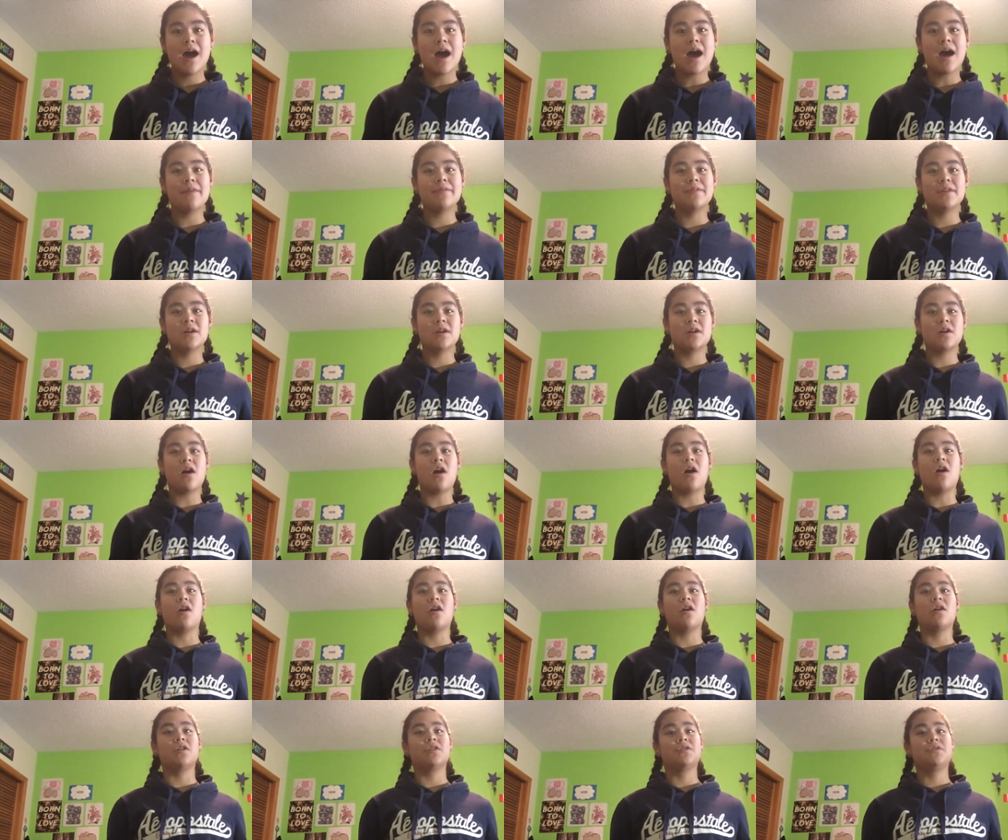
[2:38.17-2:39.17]
and there
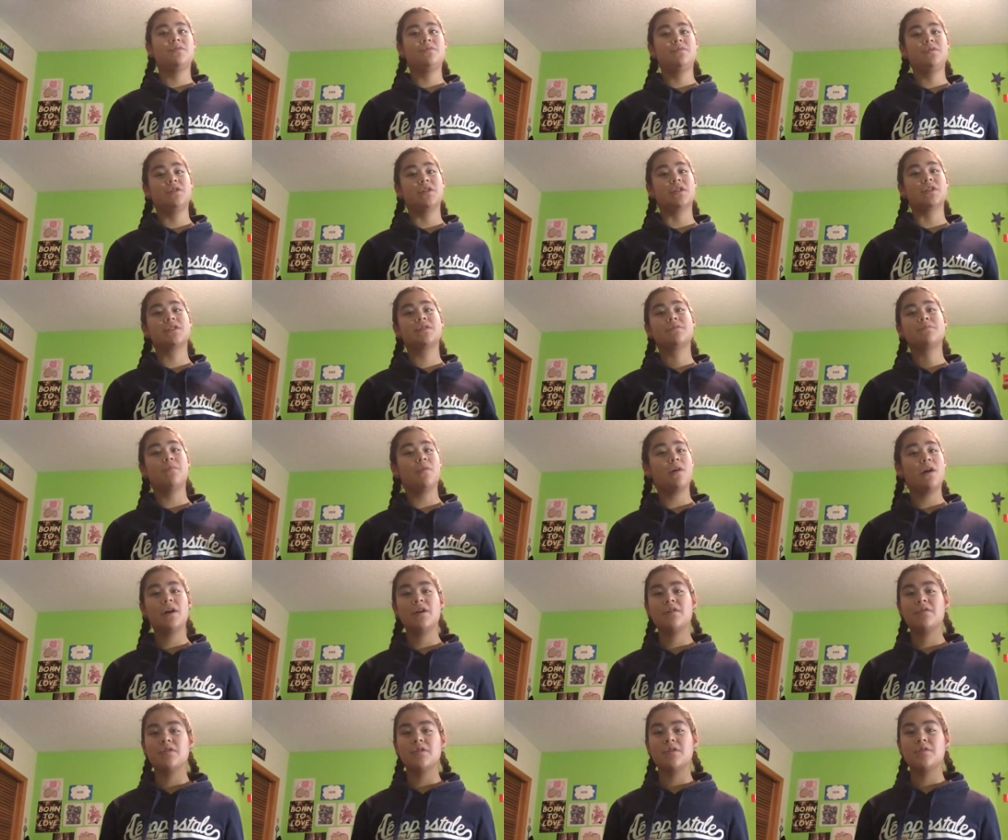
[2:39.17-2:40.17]
are just
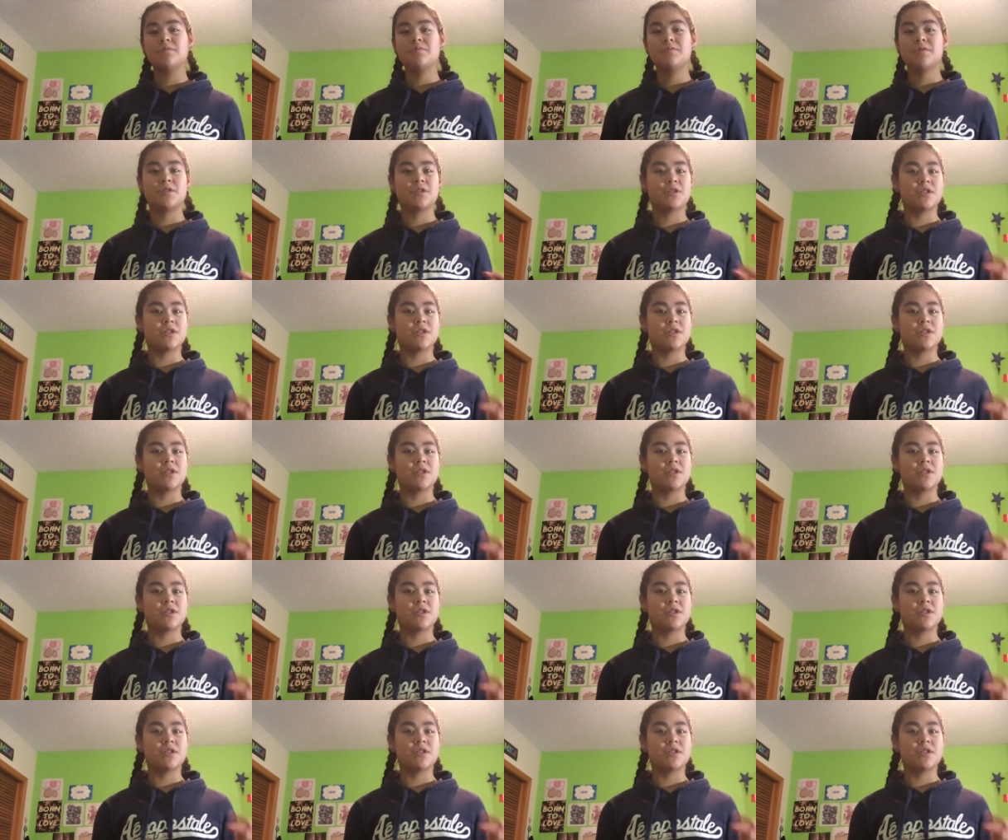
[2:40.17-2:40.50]
boy groups,